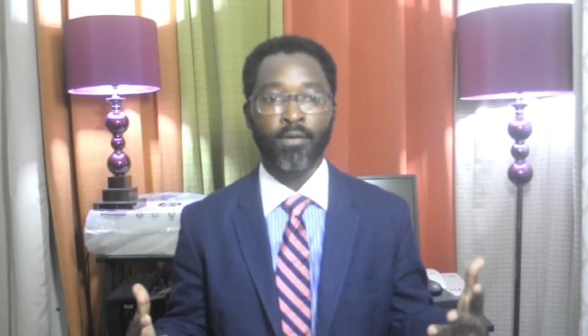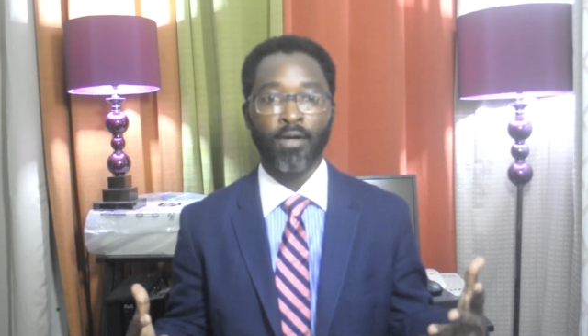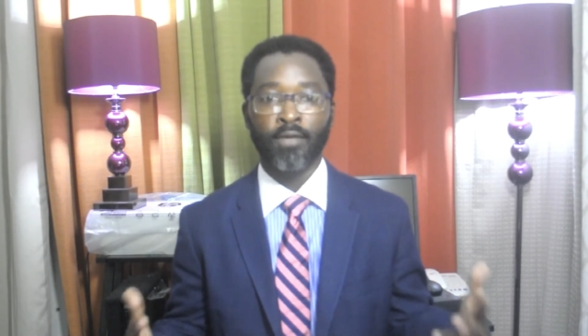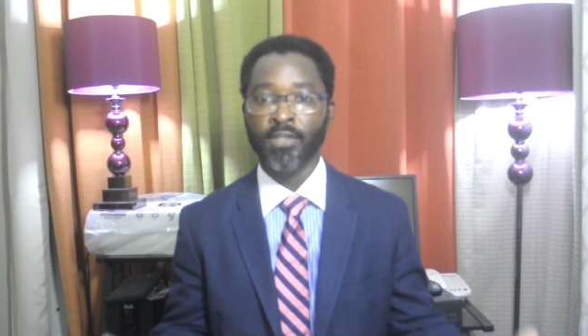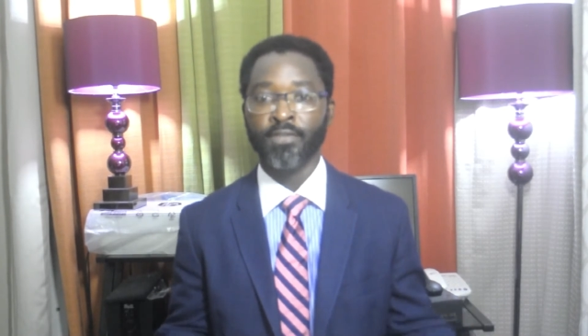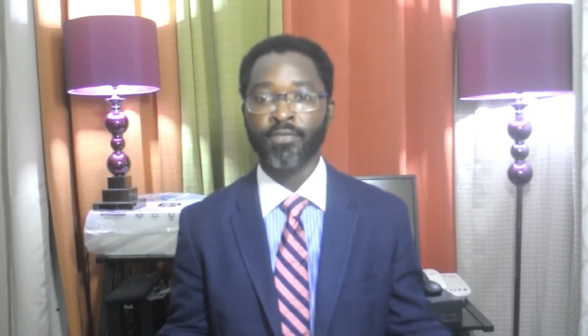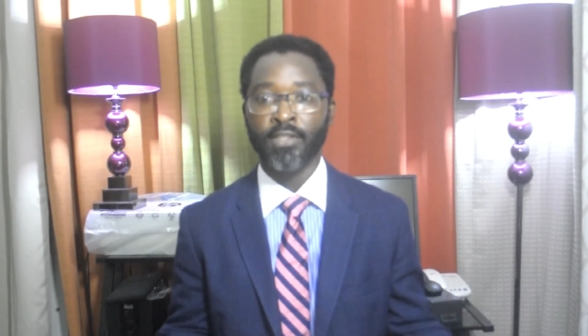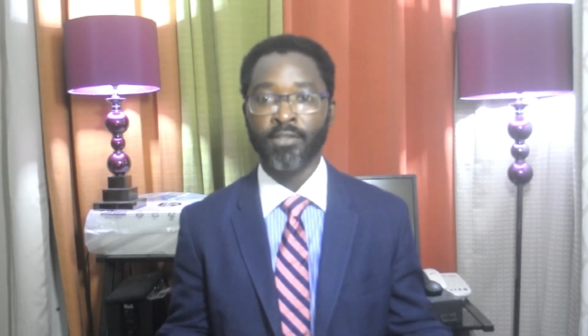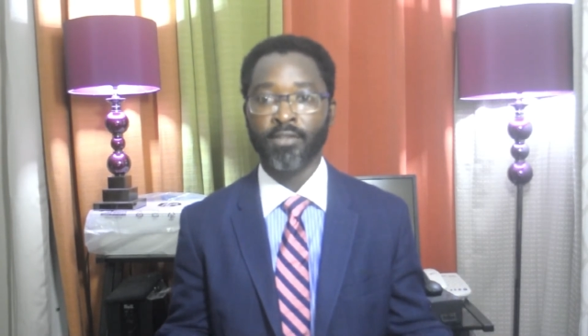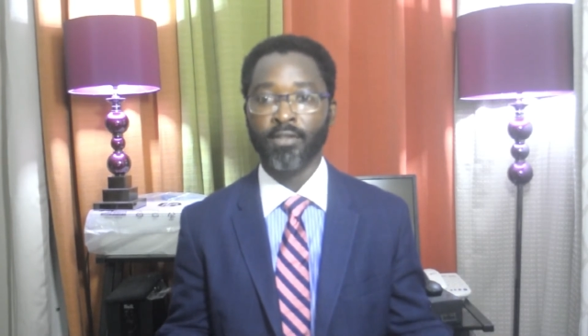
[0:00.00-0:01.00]
of a
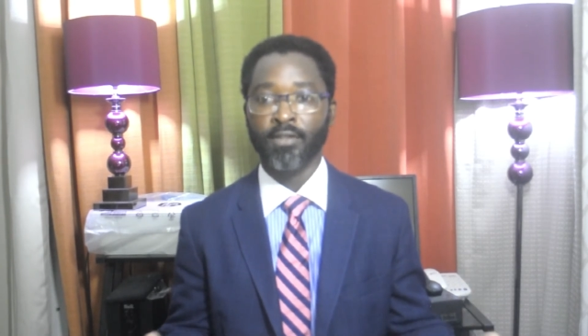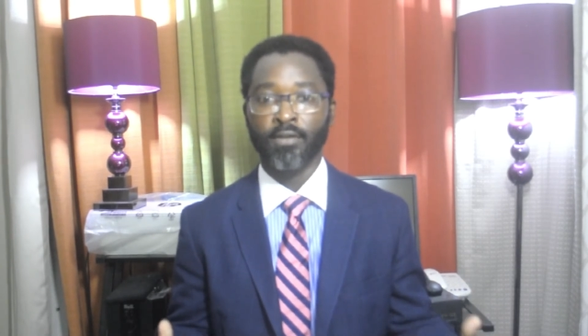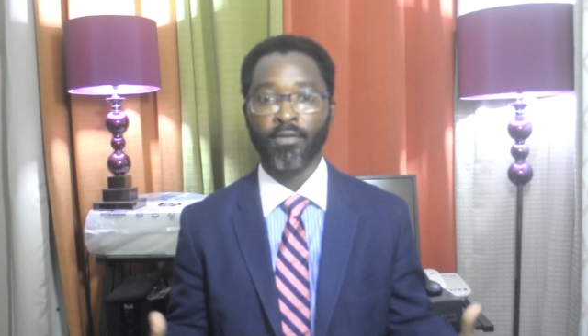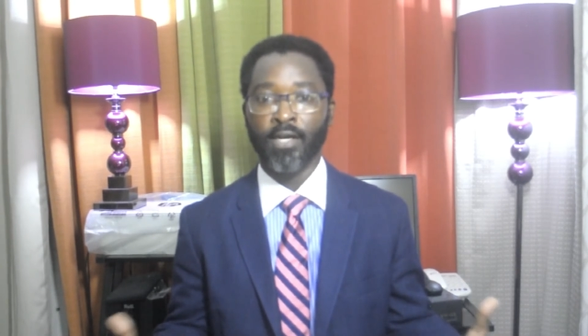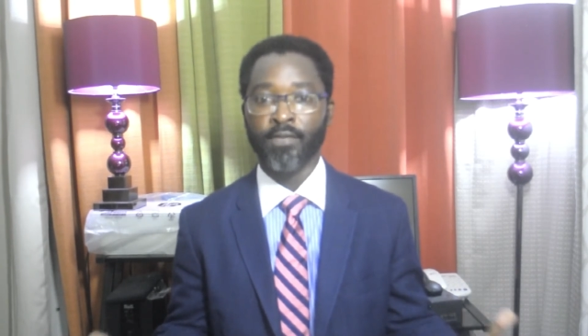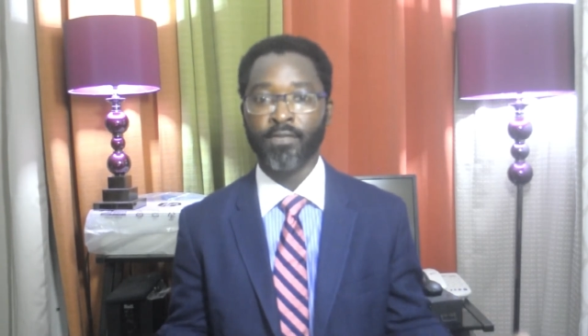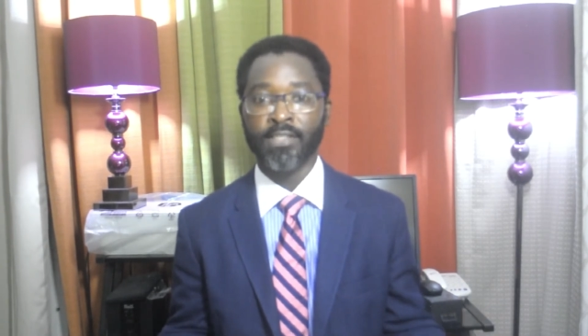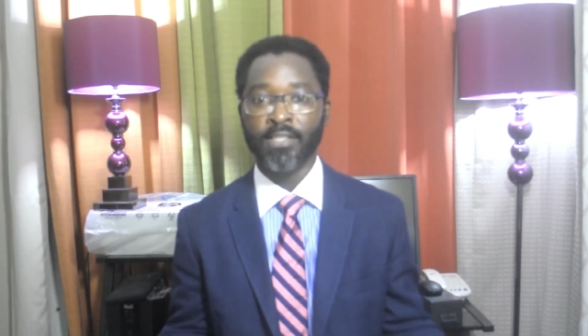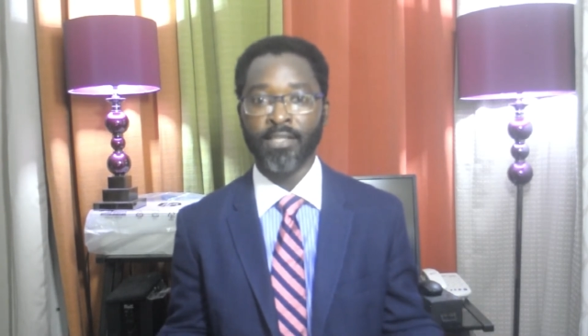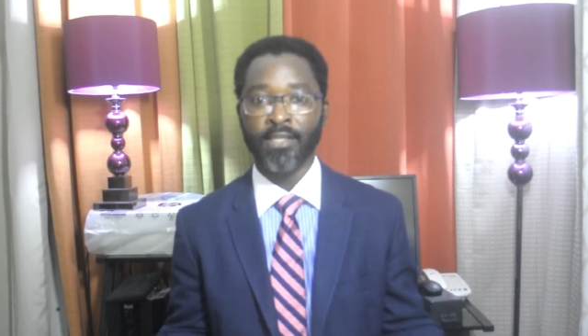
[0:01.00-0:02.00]
different
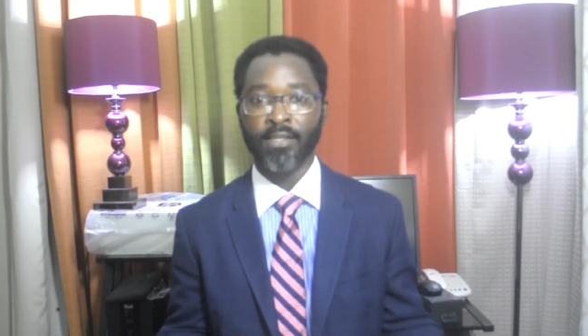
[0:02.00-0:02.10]
ethnicity.